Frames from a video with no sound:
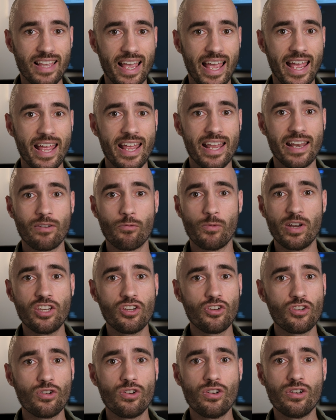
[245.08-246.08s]
and when
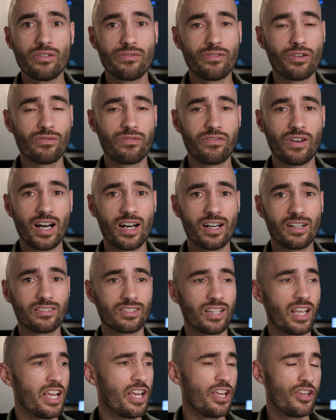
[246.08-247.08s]
you do look for
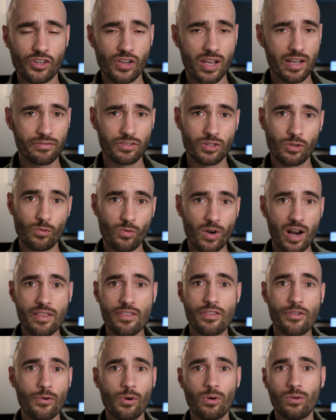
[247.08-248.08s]
files, you have to
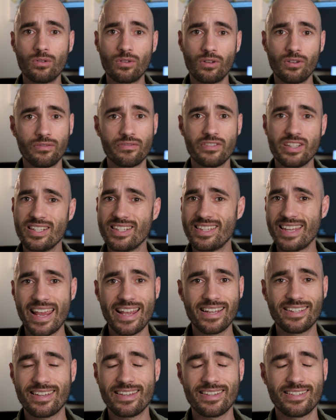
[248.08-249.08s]
run through all of these
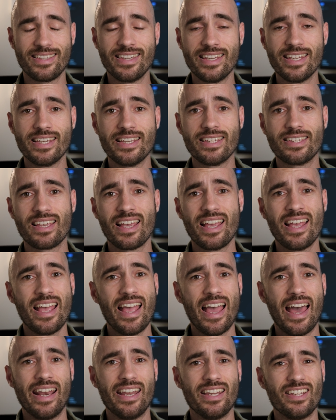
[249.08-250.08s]
SSDs
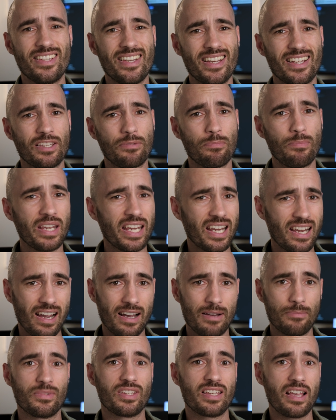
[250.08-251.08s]
and it just
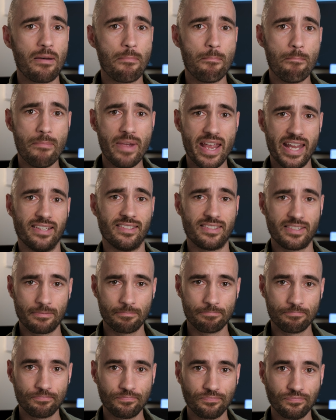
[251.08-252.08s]
becomes a
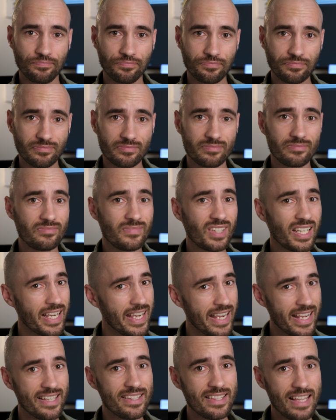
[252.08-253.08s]
mess.
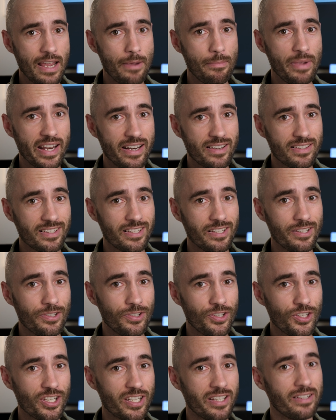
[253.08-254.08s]
Is there a better
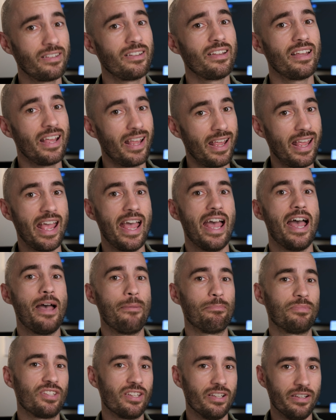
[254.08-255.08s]
solution?
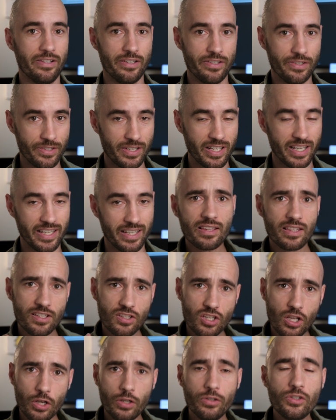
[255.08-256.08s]
Absolutely. The
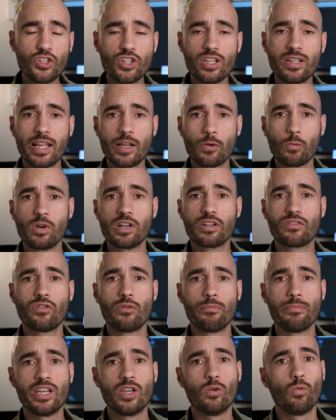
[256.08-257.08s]
solution that worked
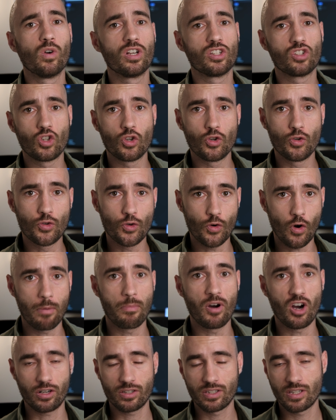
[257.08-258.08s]
for me was
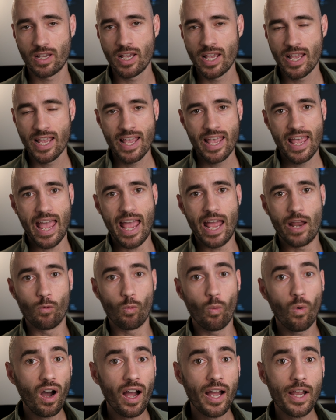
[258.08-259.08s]
Dropbox.
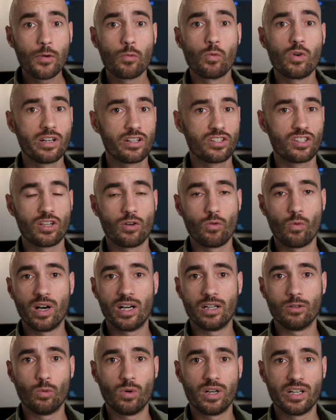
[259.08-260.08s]
And why it worked so
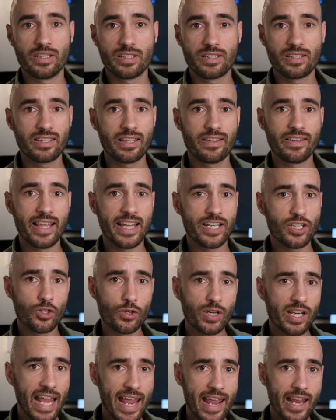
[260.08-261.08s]
well was that
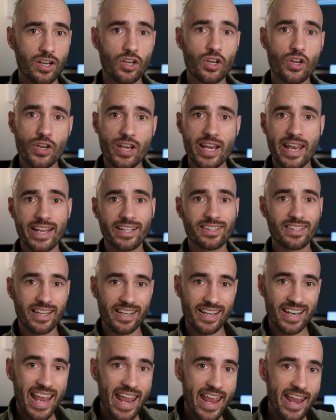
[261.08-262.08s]
you can connect
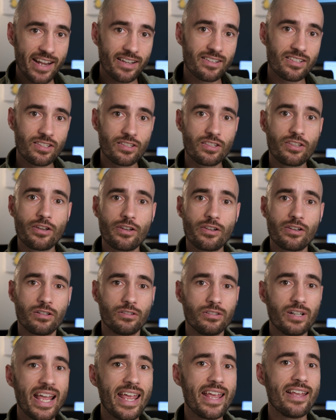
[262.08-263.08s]
an
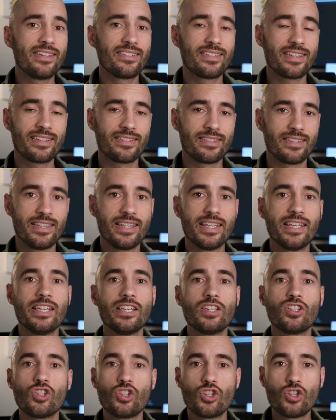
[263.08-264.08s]
external
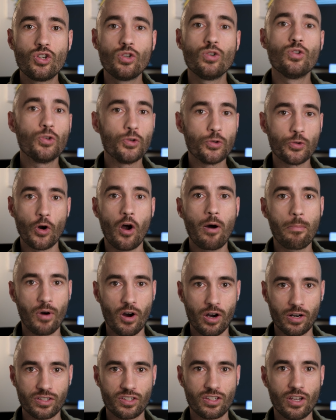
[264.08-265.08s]
SSD to
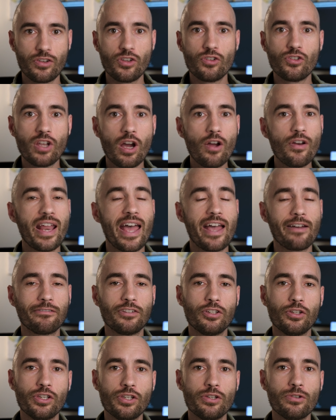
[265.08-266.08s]
Dropbox. So you don't have
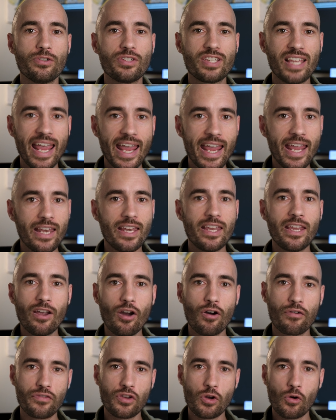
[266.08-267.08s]
to use any
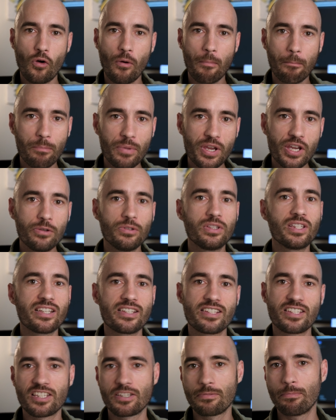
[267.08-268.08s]
of your
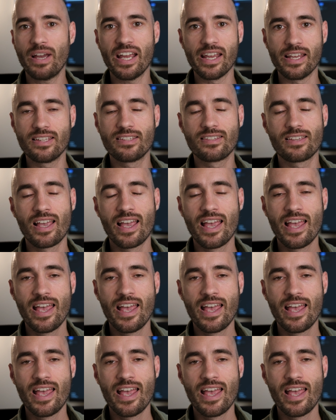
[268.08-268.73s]
computer space.